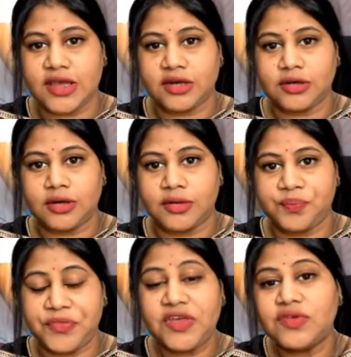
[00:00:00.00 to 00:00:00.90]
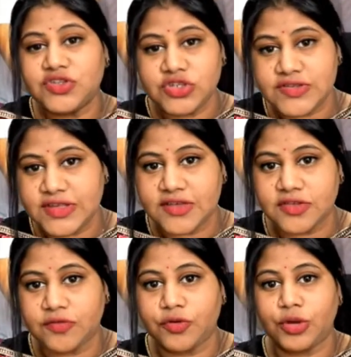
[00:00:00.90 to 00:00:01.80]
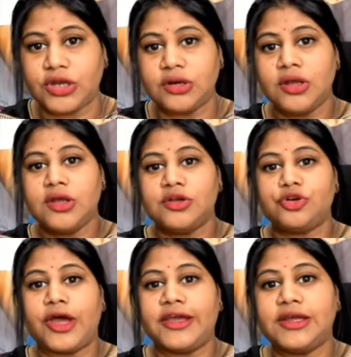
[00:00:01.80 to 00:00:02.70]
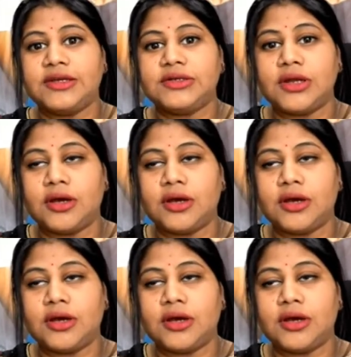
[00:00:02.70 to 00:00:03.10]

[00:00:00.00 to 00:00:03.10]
And even GCSF, you can try it